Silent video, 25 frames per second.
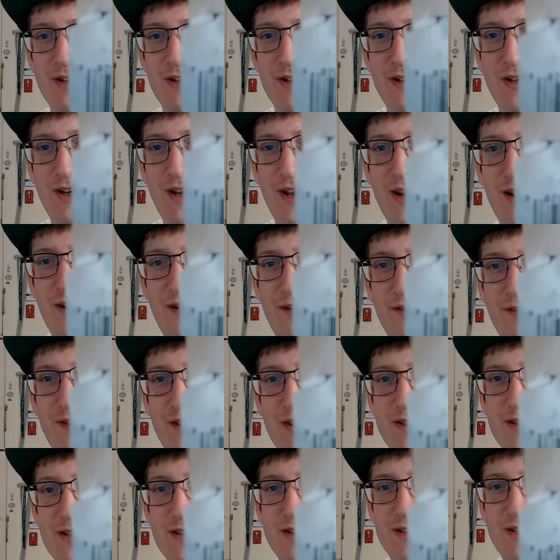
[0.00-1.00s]
date on
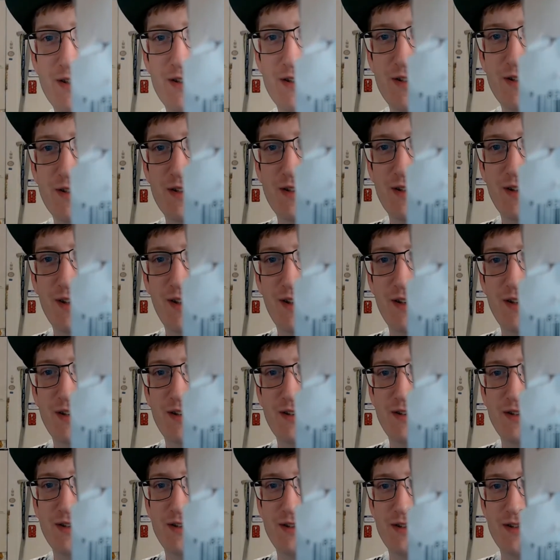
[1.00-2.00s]
this
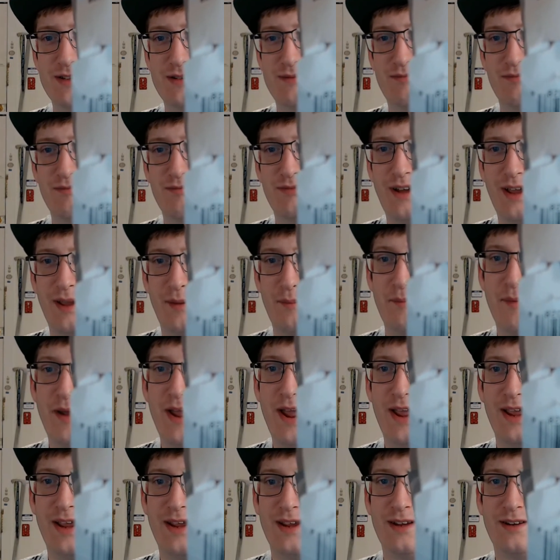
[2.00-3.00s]
is like
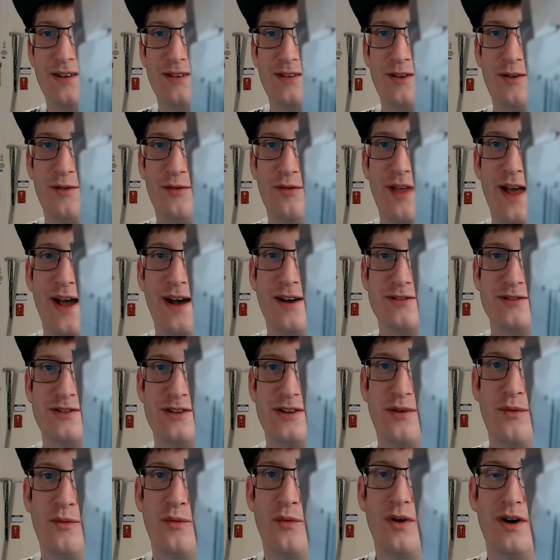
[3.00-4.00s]
May
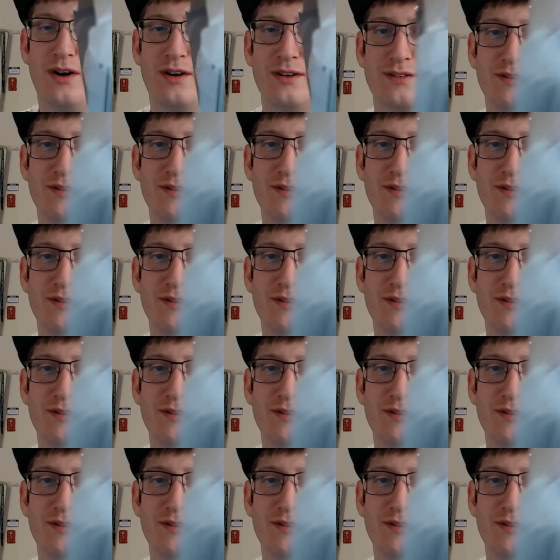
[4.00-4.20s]
2001.